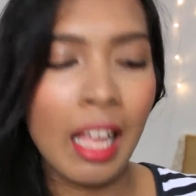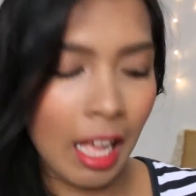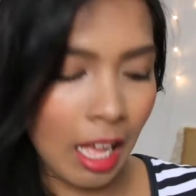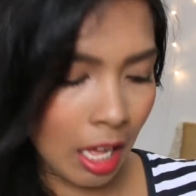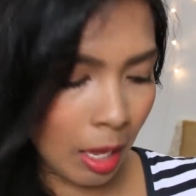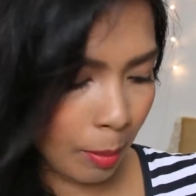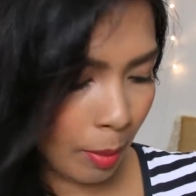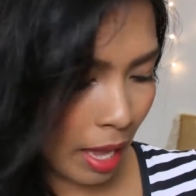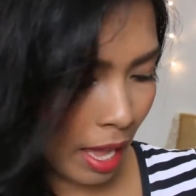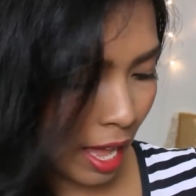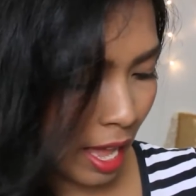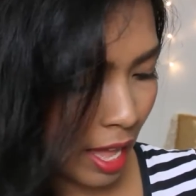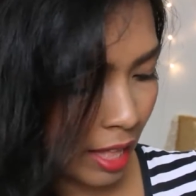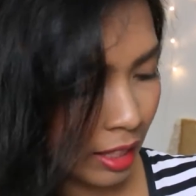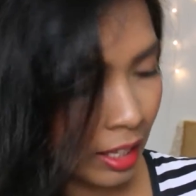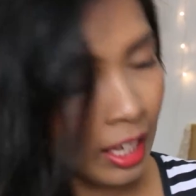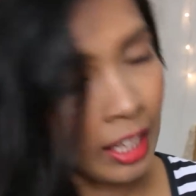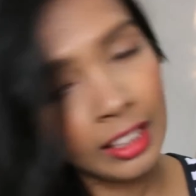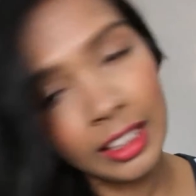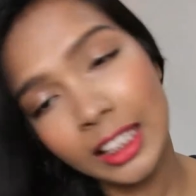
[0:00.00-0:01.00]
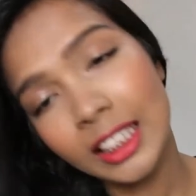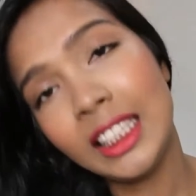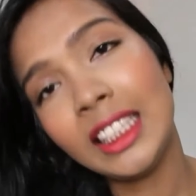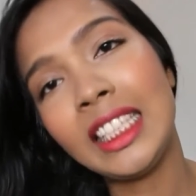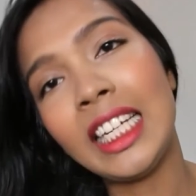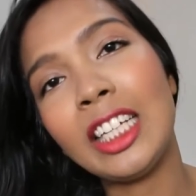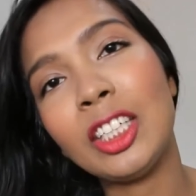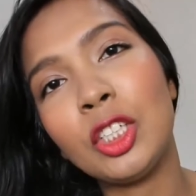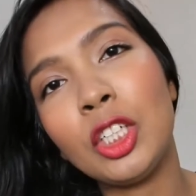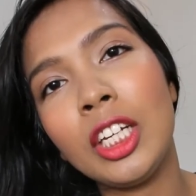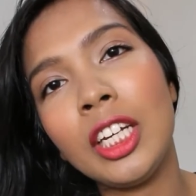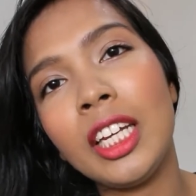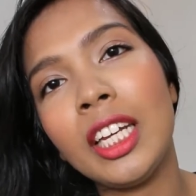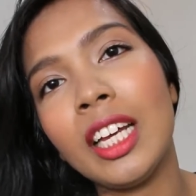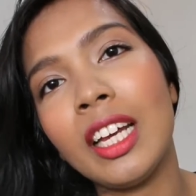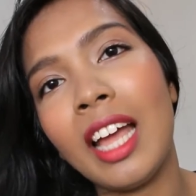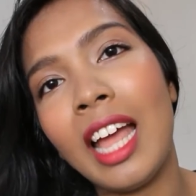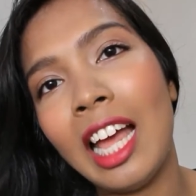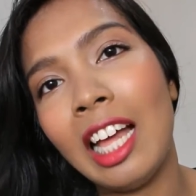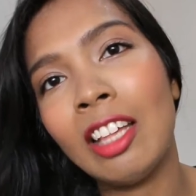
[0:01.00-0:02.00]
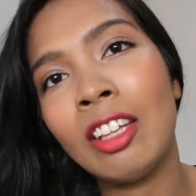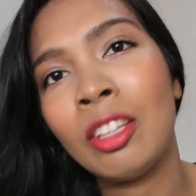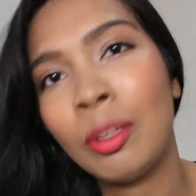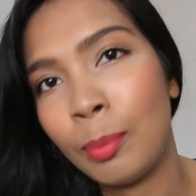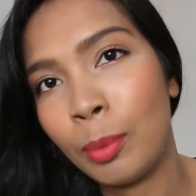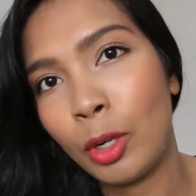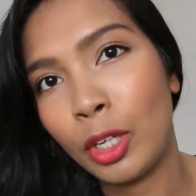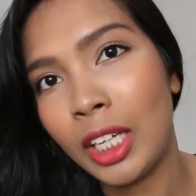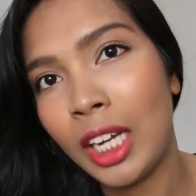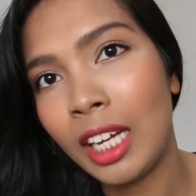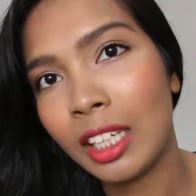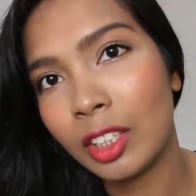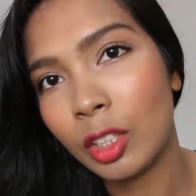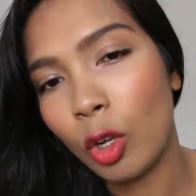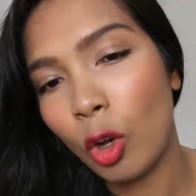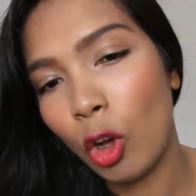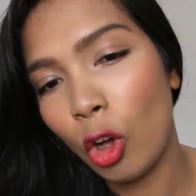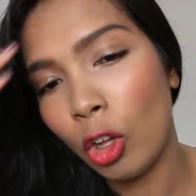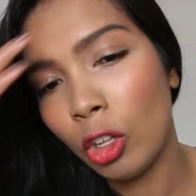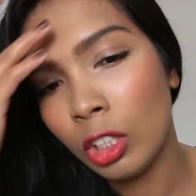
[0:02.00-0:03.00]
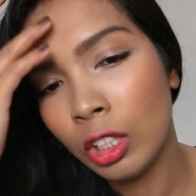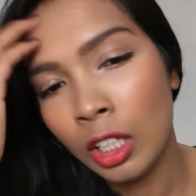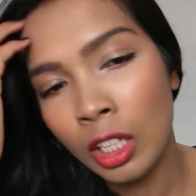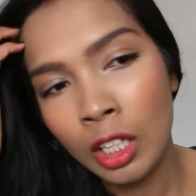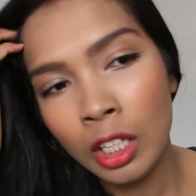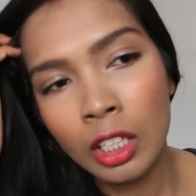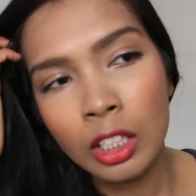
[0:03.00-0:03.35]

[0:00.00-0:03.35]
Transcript: And this is actually a health product haul.